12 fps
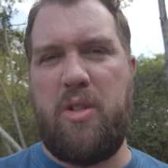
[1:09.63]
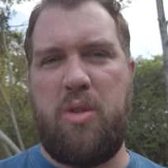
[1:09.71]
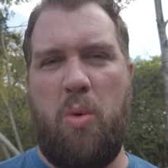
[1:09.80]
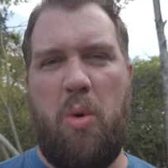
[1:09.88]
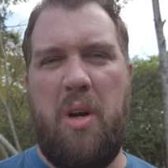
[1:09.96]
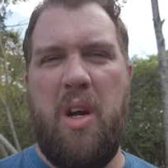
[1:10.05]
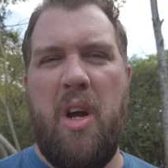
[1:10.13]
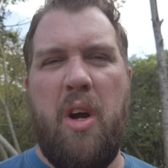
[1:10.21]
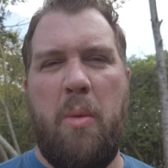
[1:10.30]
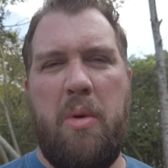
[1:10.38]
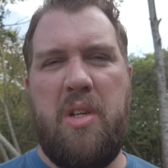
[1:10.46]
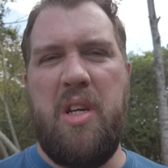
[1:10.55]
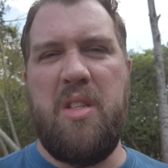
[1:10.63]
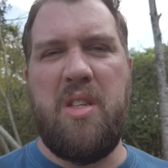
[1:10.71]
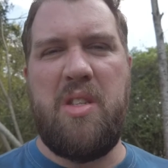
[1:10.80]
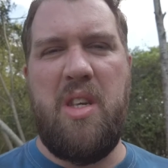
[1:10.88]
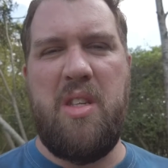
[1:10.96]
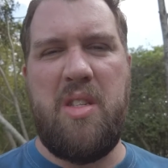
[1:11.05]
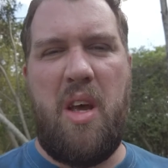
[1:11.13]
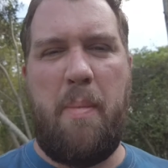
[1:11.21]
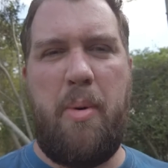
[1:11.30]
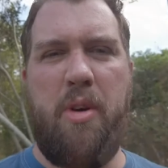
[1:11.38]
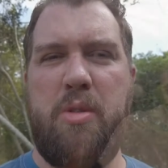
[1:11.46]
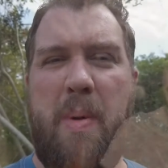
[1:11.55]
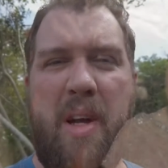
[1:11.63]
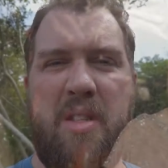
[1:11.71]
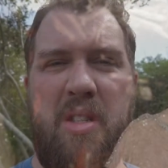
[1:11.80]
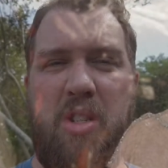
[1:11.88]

story where Jesus is approached by a